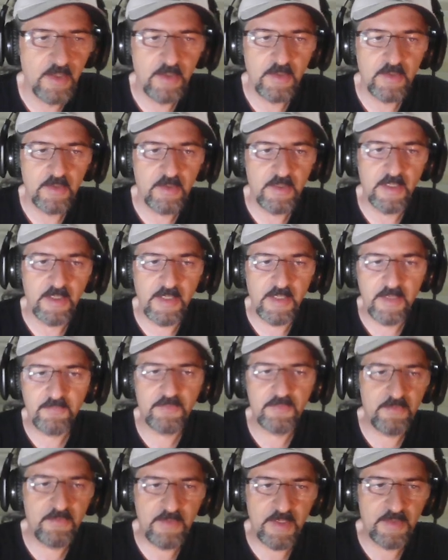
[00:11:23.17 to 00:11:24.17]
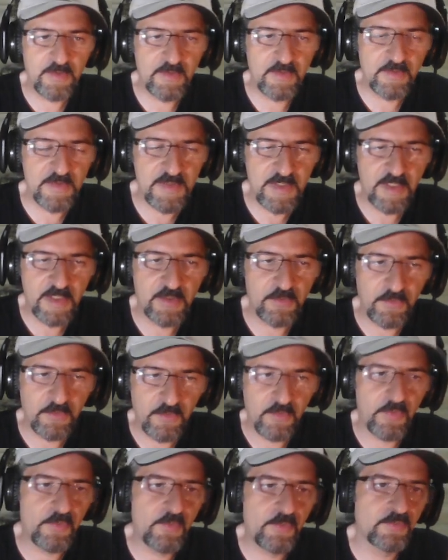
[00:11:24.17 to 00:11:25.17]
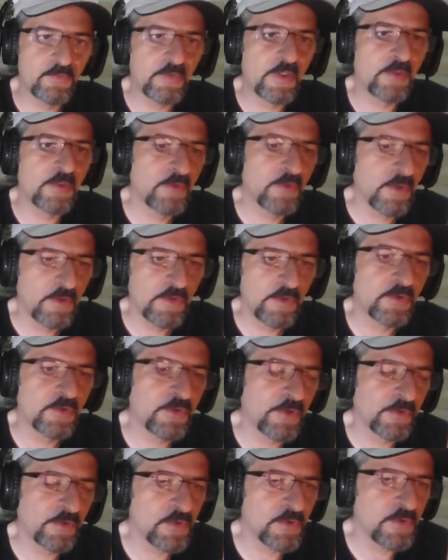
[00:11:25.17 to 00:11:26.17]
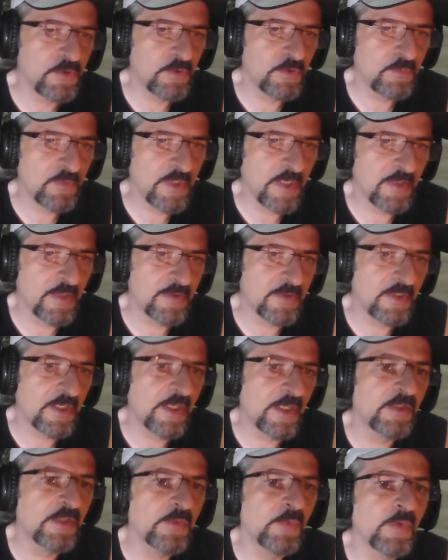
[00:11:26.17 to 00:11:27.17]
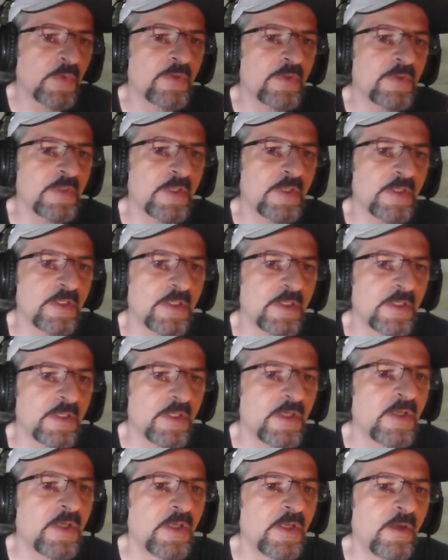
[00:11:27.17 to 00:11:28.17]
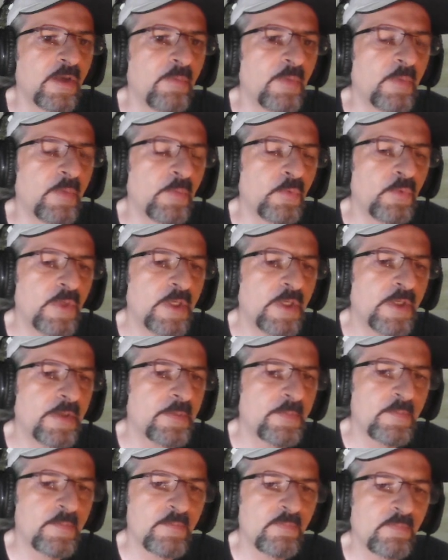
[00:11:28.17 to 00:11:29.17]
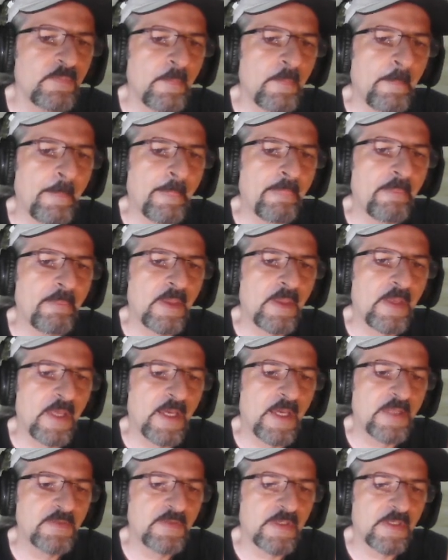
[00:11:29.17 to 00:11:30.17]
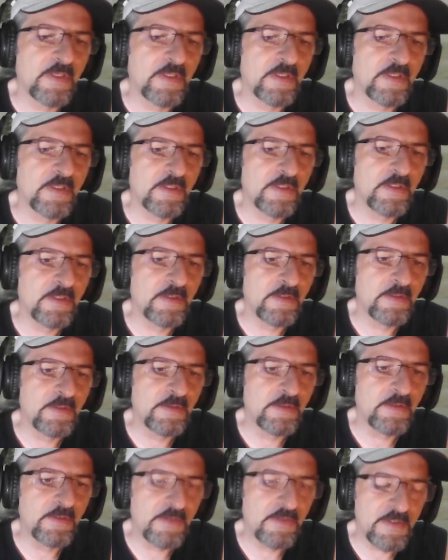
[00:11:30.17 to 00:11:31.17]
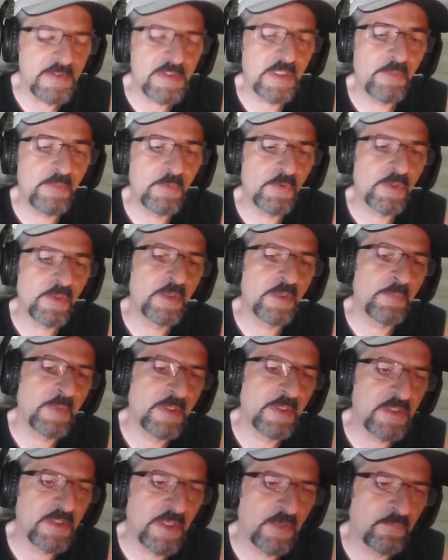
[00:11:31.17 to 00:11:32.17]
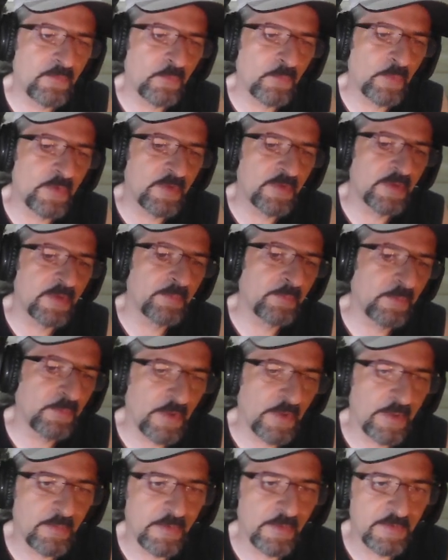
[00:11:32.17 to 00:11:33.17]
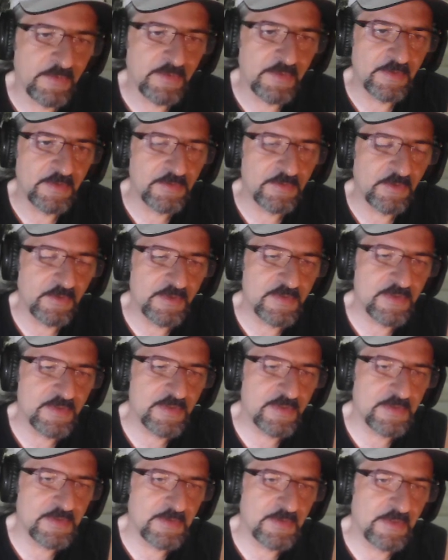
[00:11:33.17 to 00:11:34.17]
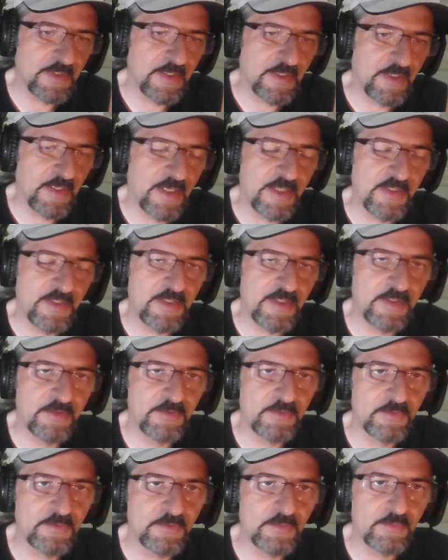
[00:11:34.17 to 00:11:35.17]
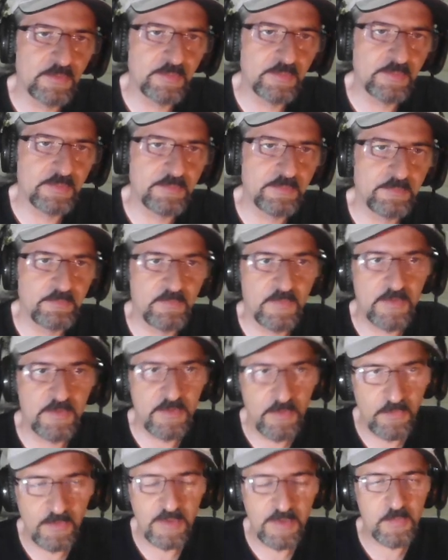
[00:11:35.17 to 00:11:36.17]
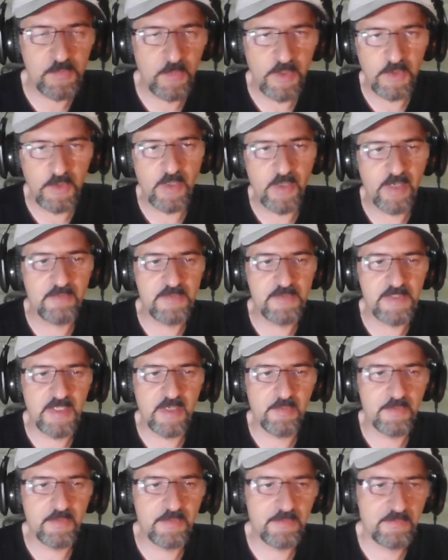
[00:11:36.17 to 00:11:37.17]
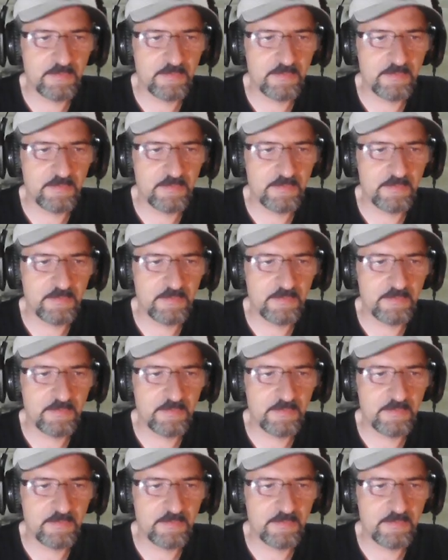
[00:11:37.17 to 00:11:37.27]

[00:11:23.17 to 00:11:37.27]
And after that, in the second or third round, you consume Gankane with Mamuna, and this time you gotta be careful with the deployability. So it's ideal to do this when you have Sabbath.